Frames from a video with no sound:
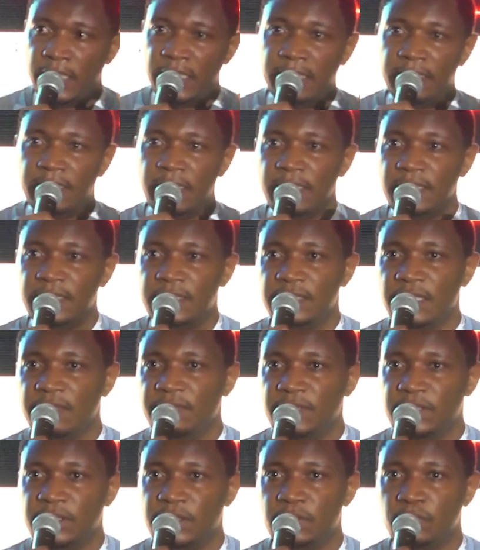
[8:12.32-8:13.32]
The other
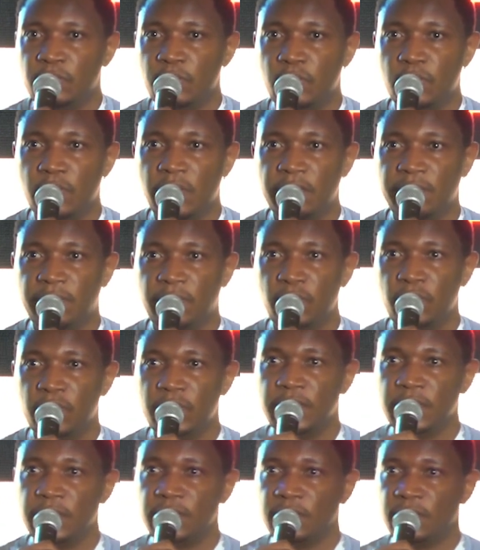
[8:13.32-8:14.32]
service we could have
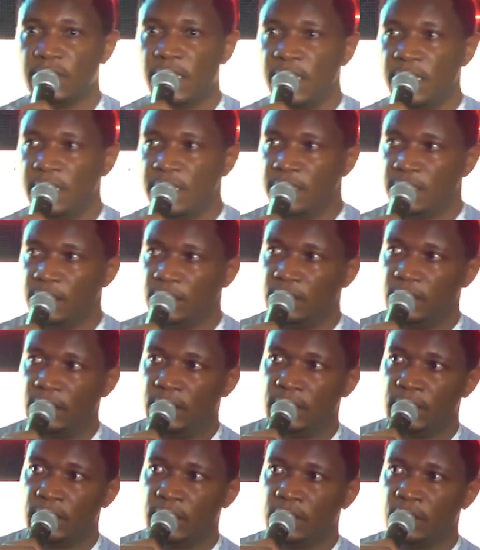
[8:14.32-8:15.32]
looked at
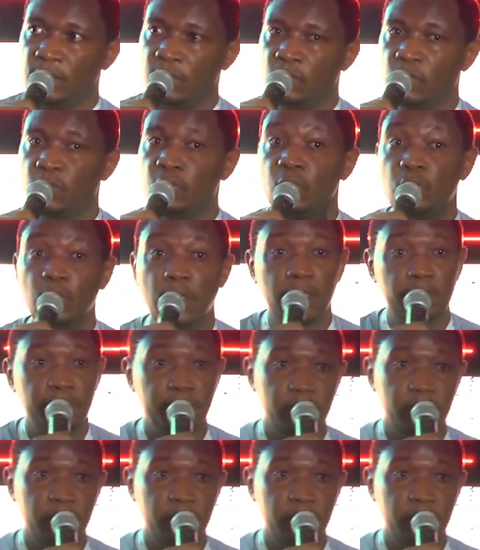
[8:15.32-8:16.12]
is Google App